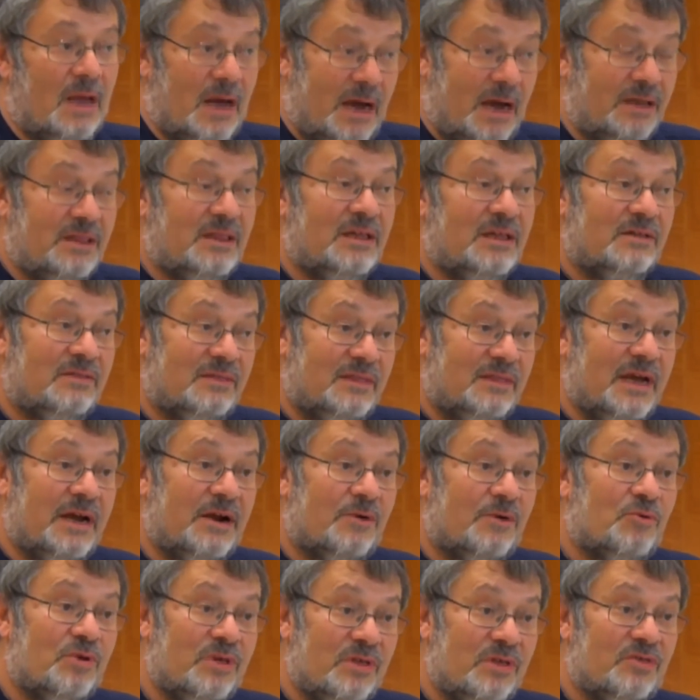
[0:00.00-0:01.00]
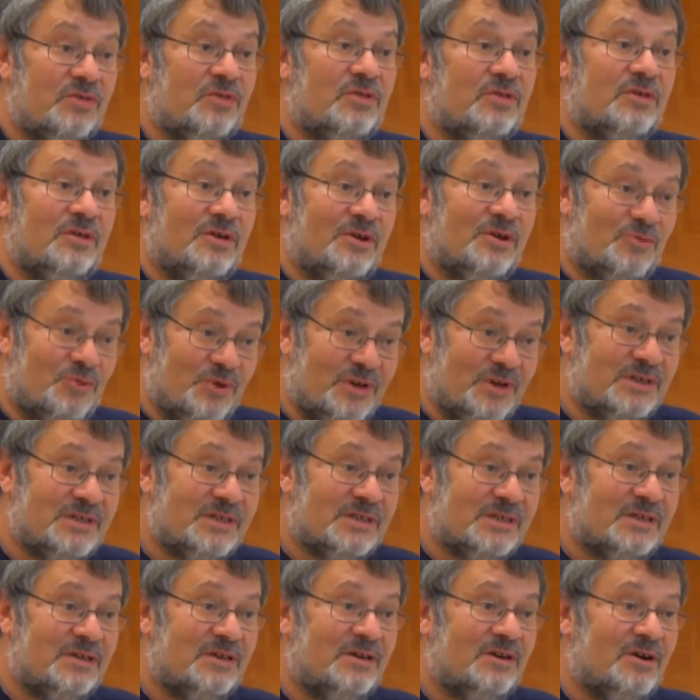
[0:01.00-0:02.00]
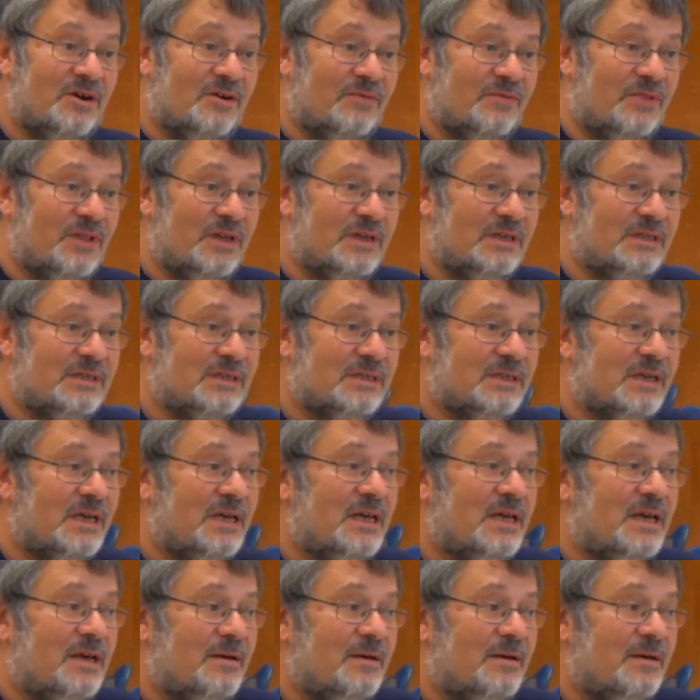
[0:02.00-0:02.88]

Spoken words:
I think there is a risk of this,